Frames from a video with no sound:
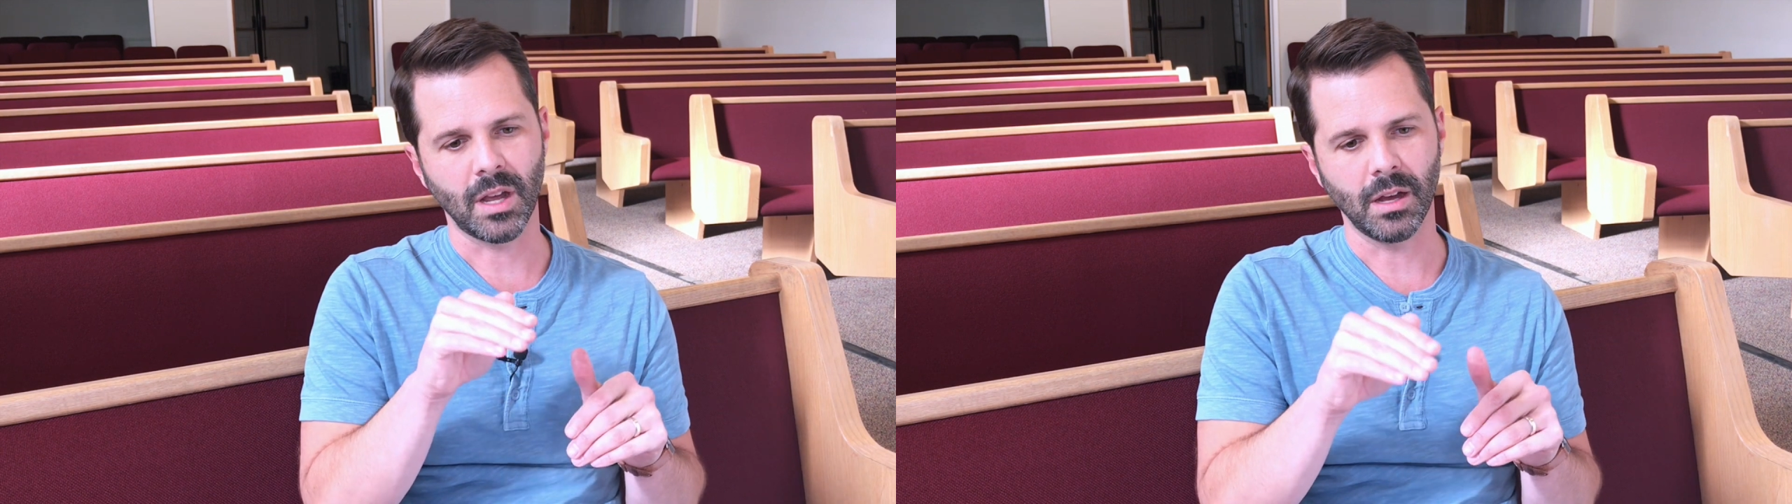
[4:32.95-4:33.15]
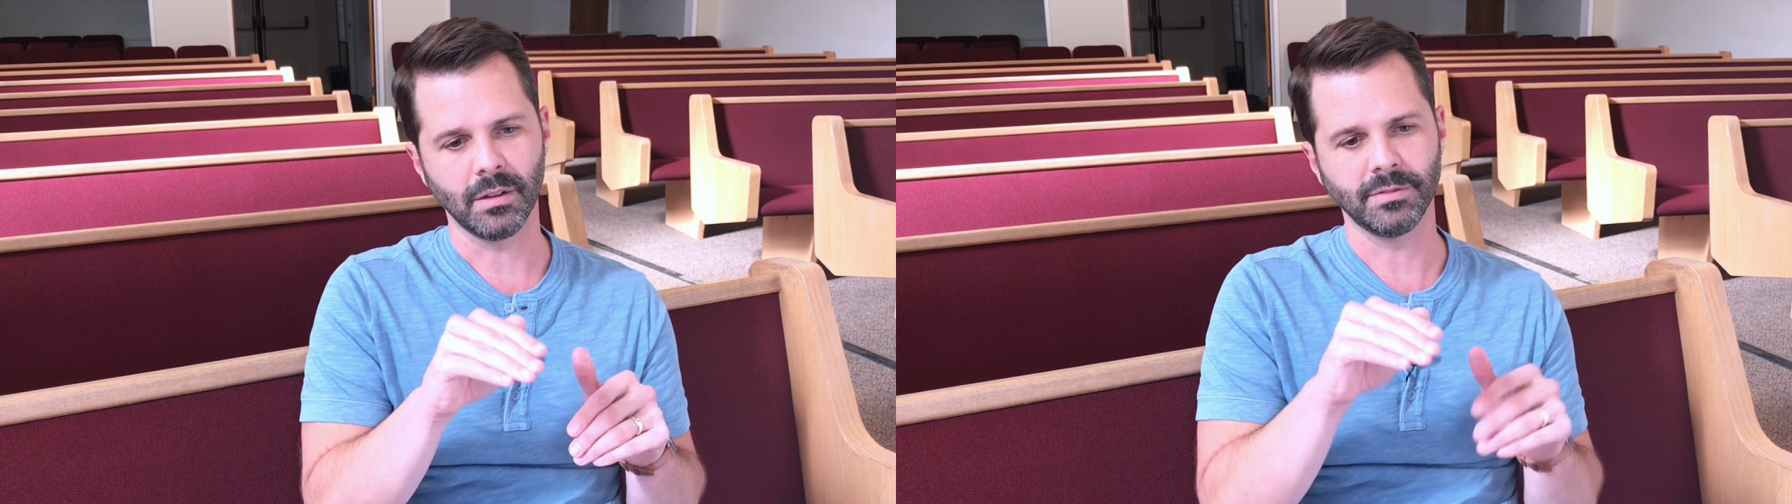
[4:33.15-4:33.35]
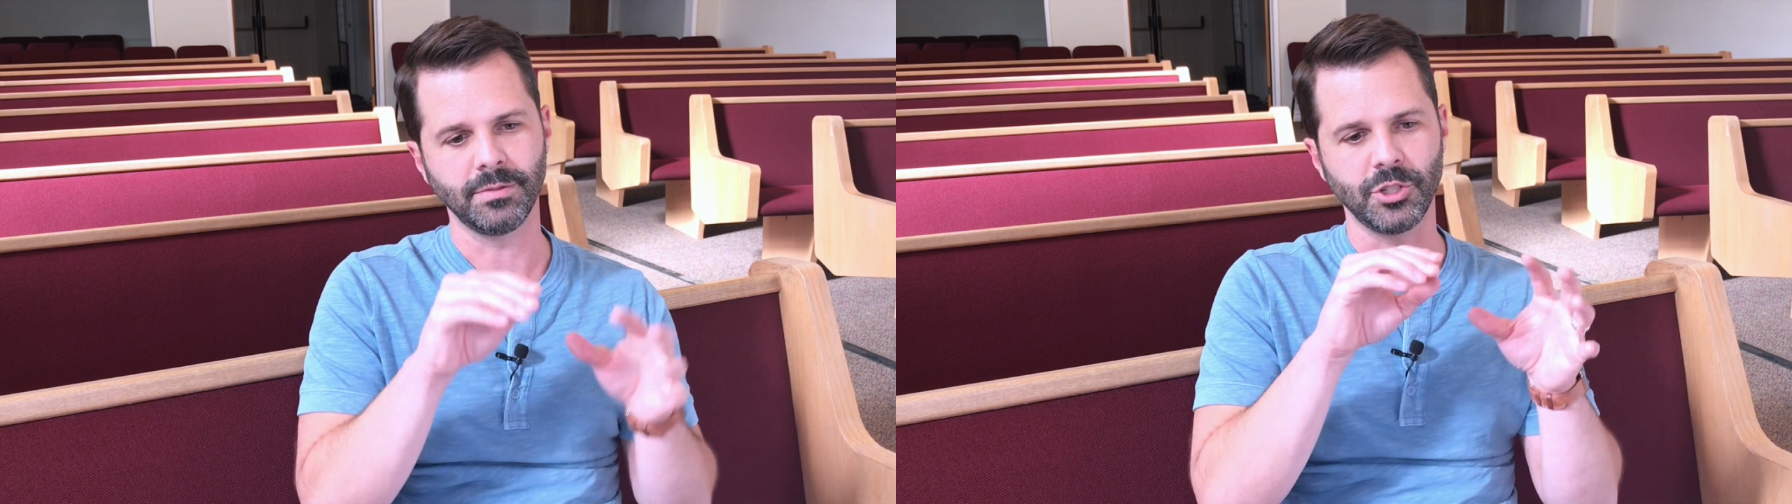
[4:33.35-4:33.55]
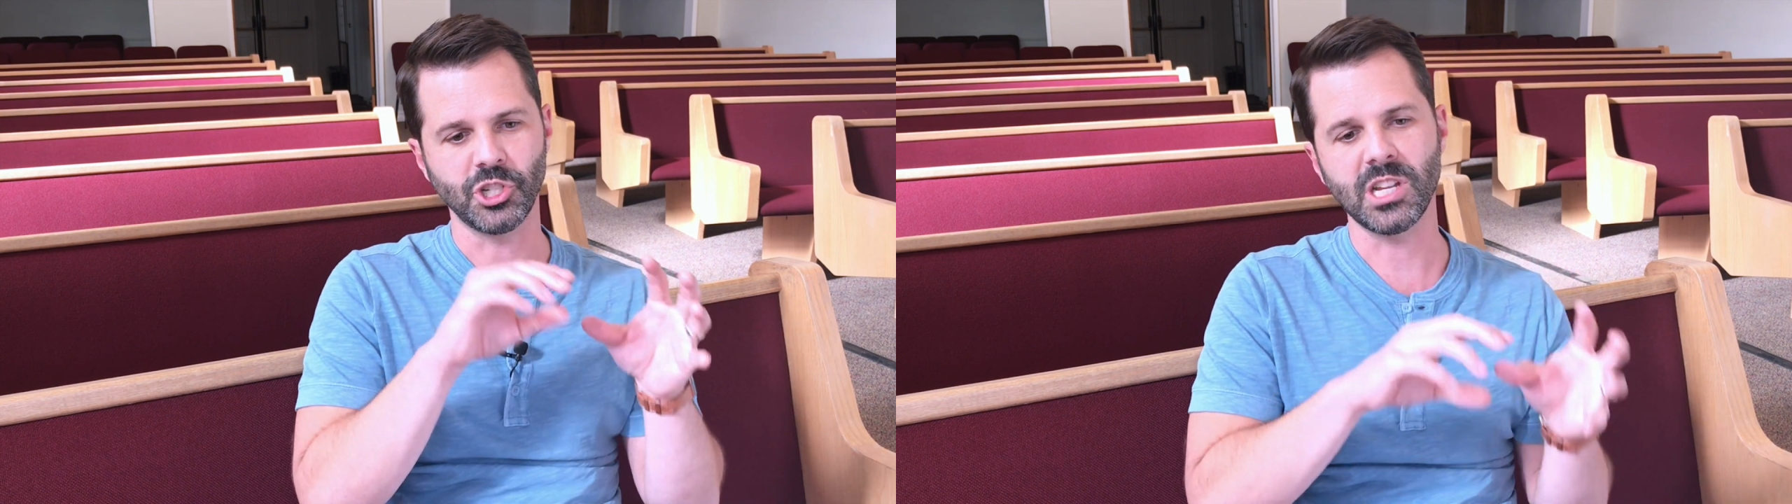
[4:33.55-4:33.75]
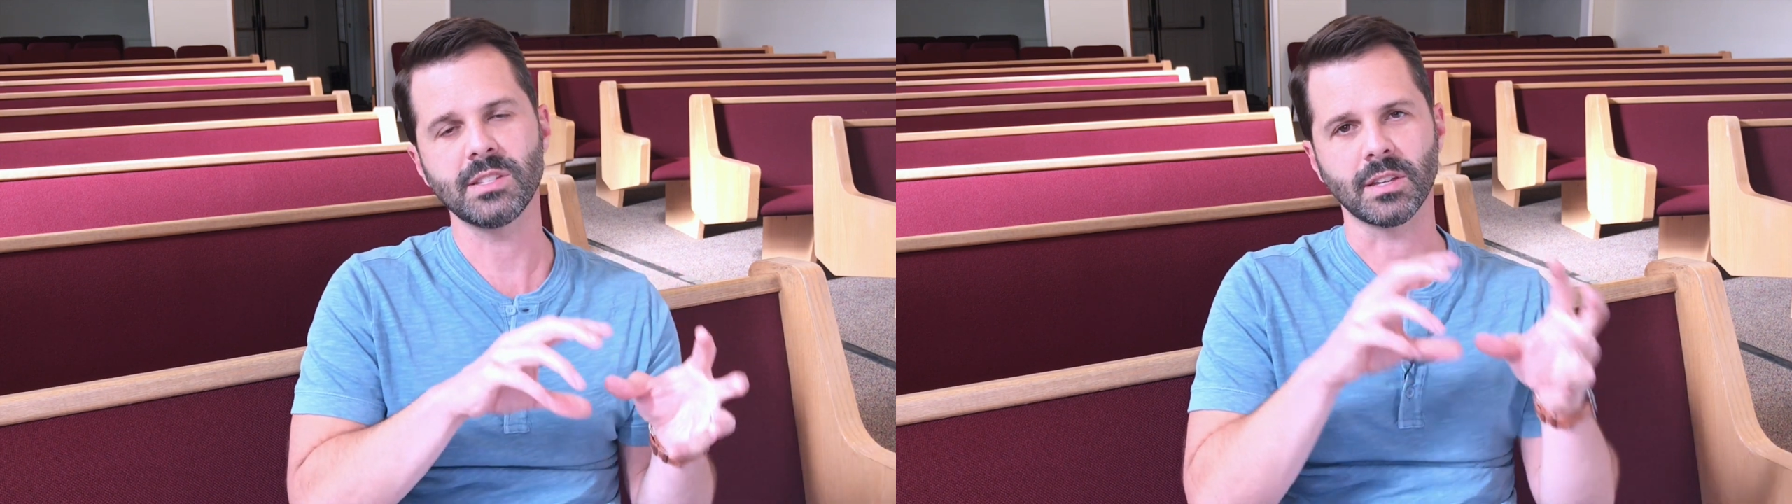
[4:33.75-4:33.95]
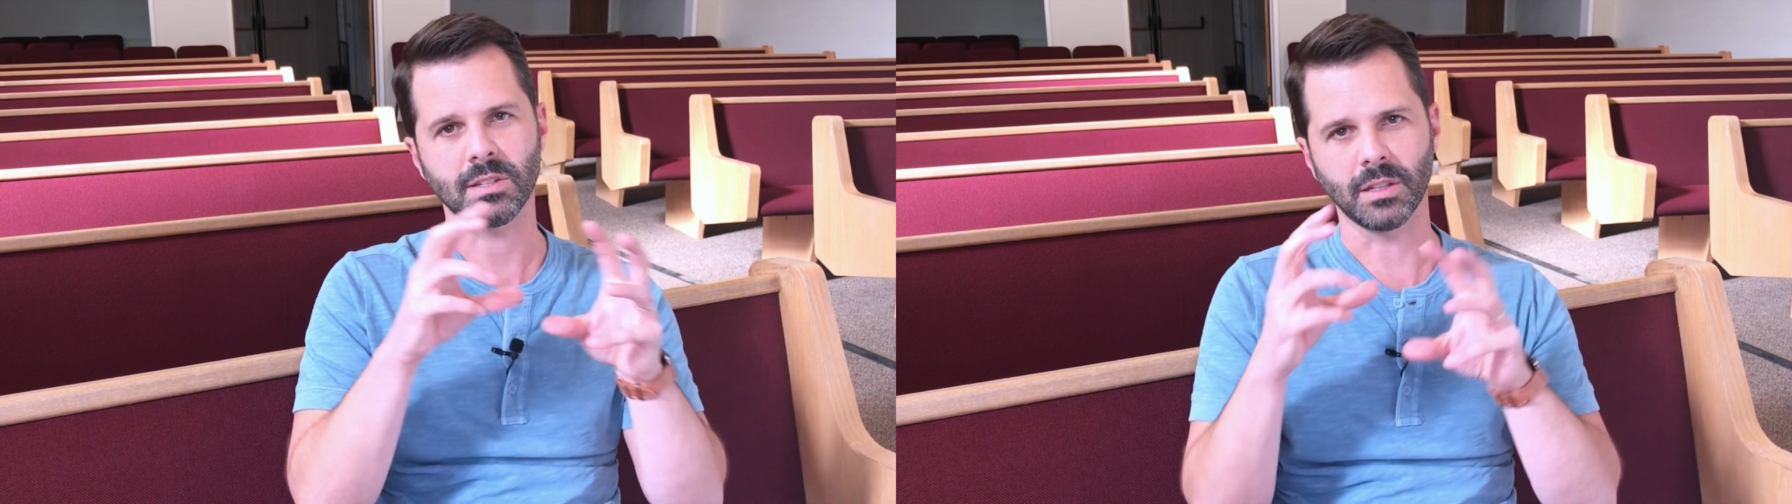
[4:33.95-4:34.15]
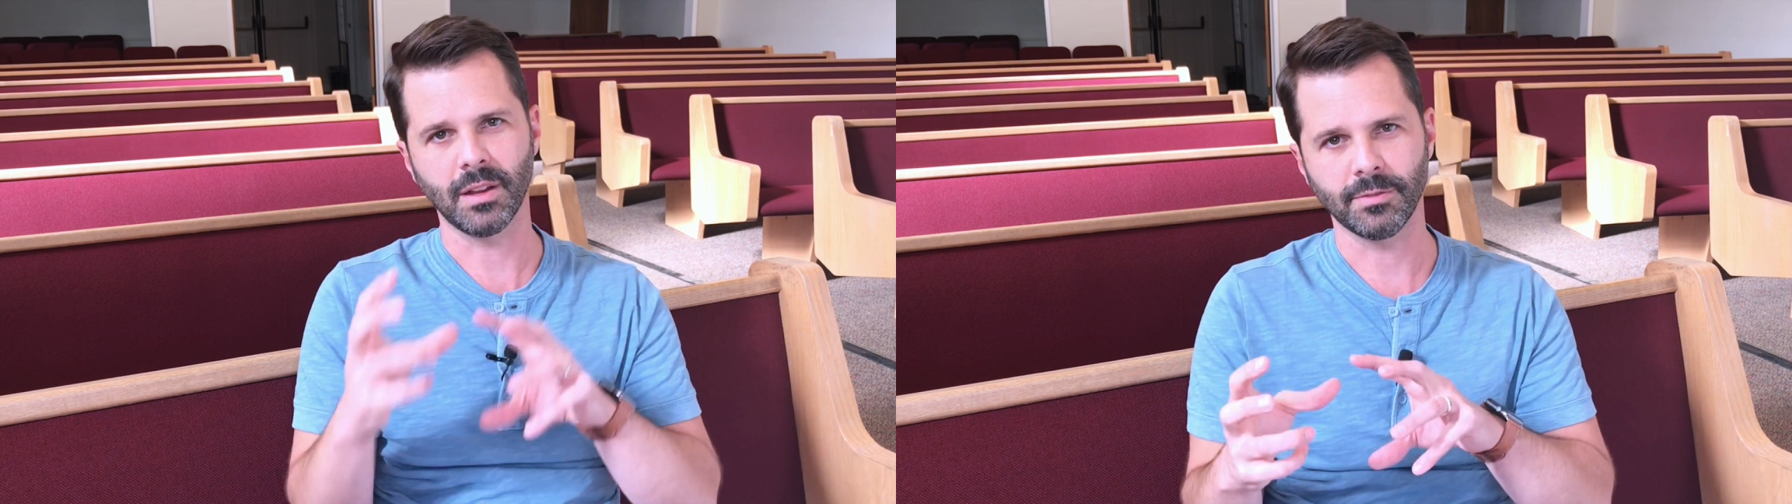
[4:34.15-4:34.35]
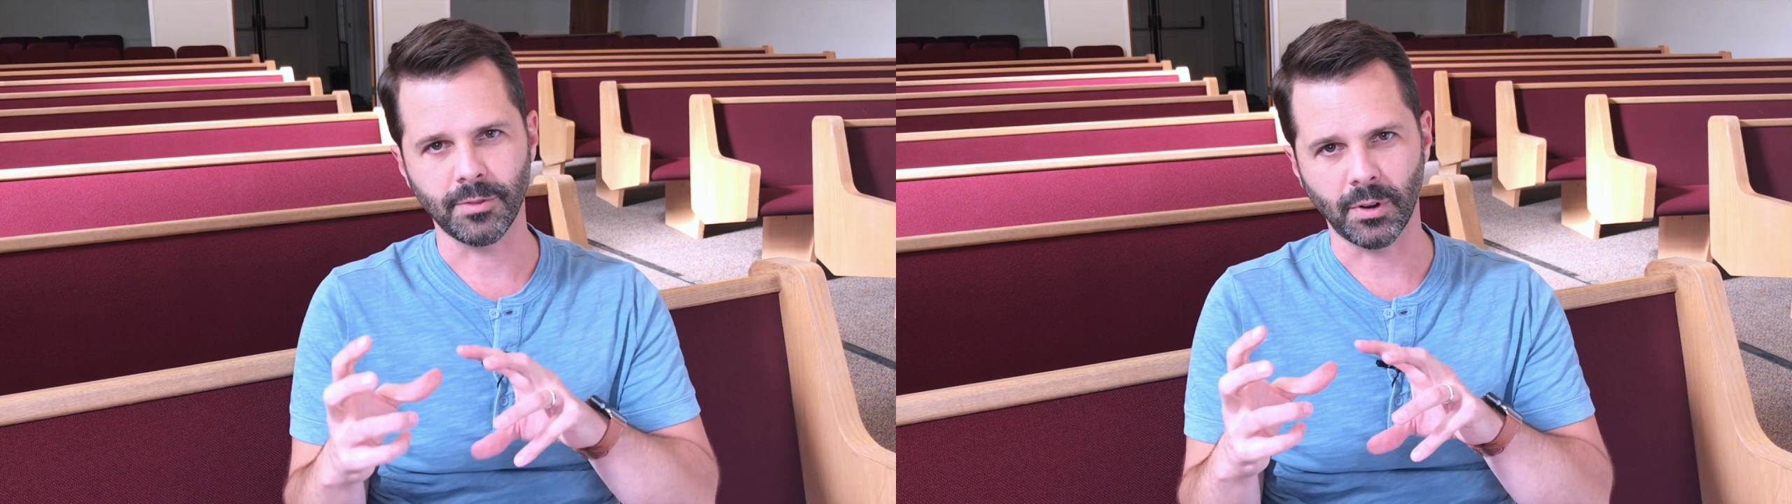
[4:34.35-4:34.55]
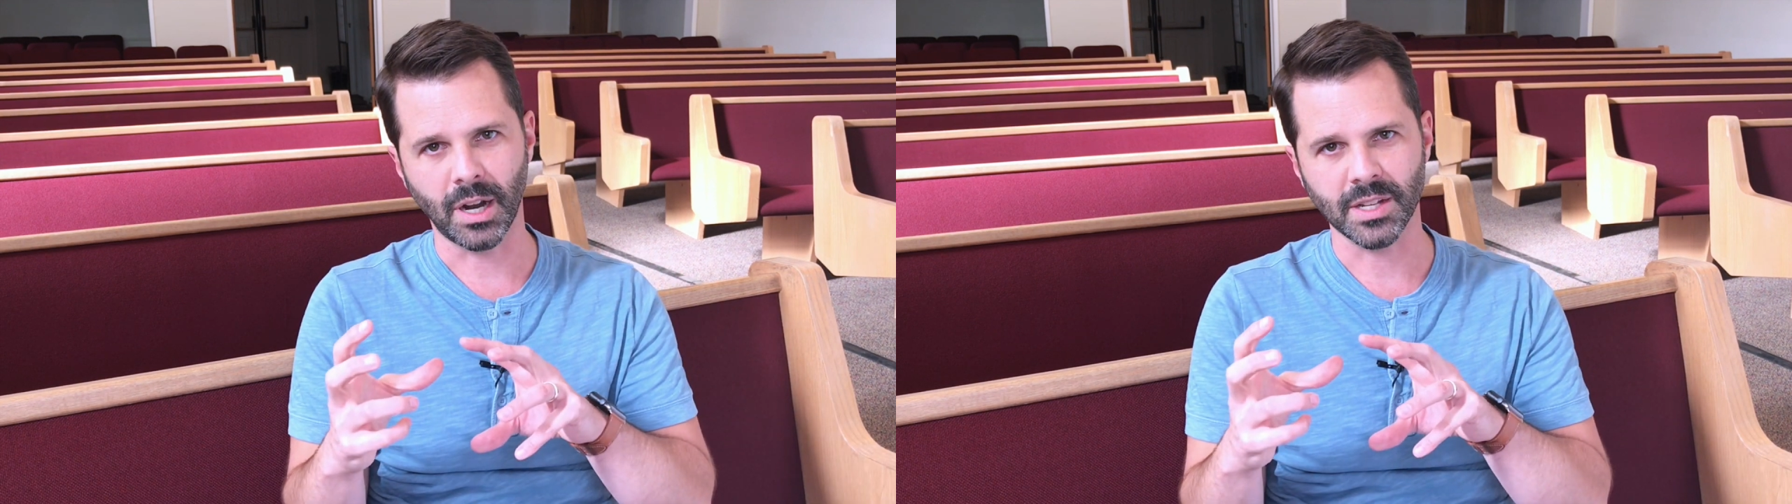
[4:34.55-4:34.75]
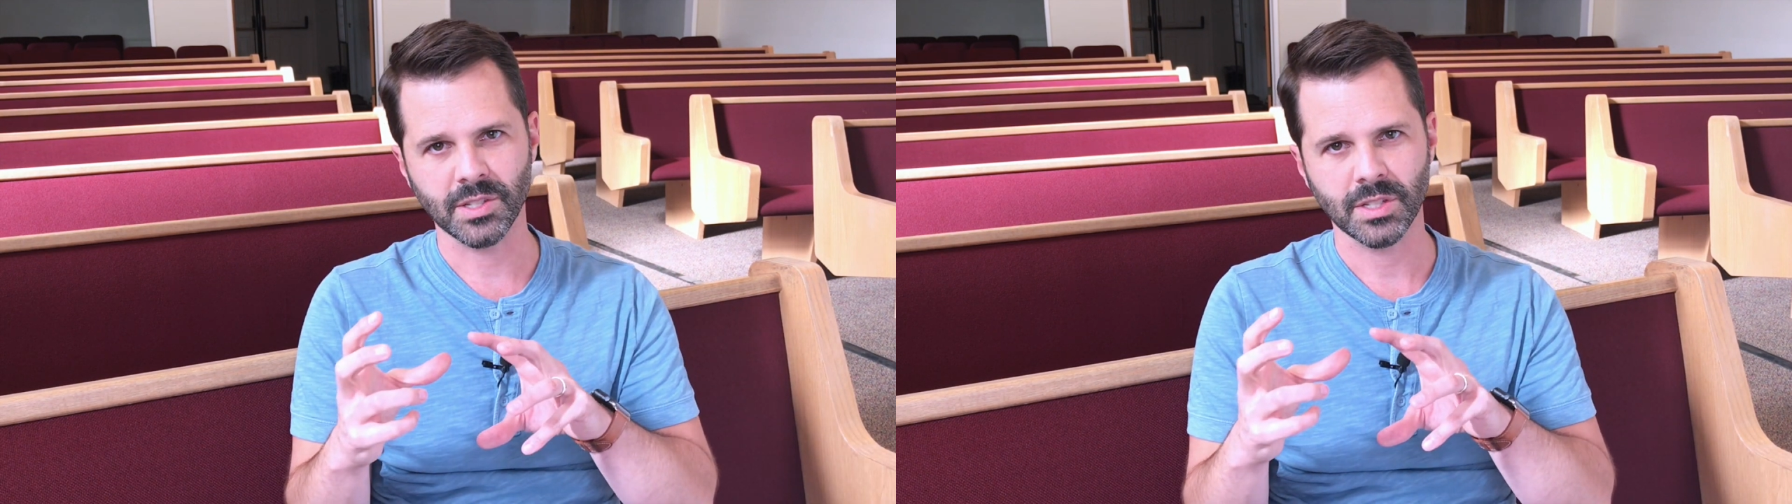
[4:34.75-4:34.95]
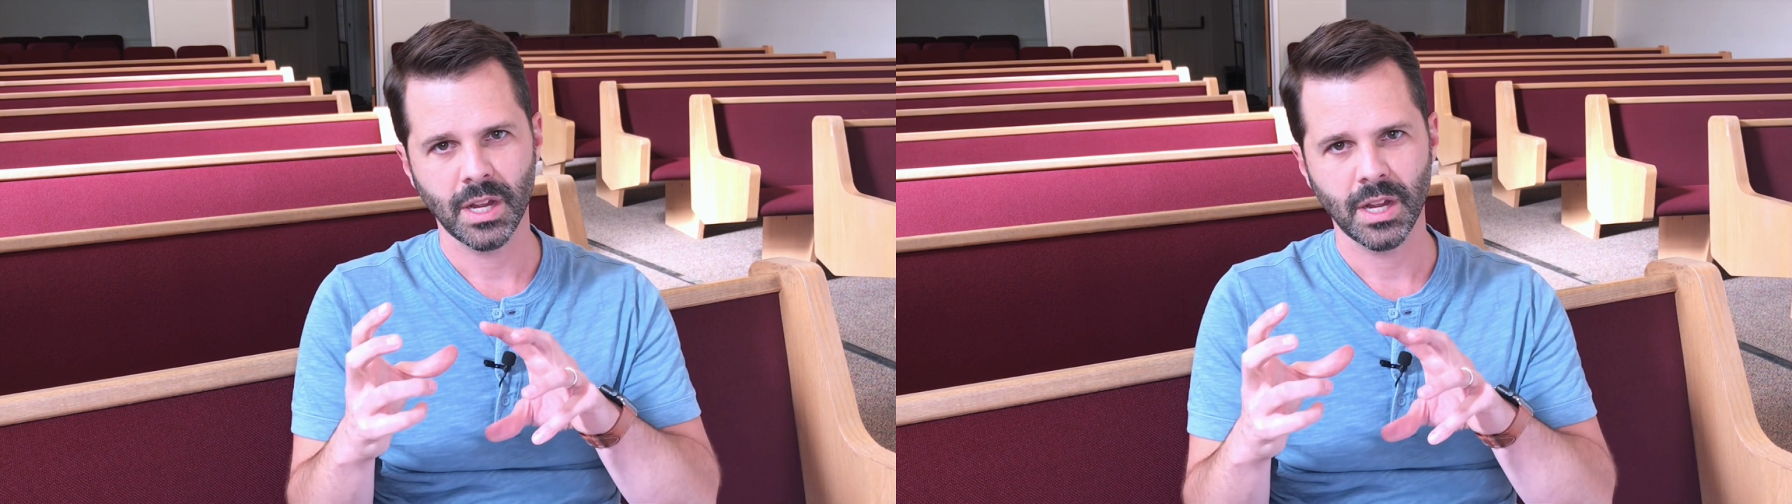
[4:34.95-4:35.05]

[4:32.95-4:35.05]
of Jesus' love for us.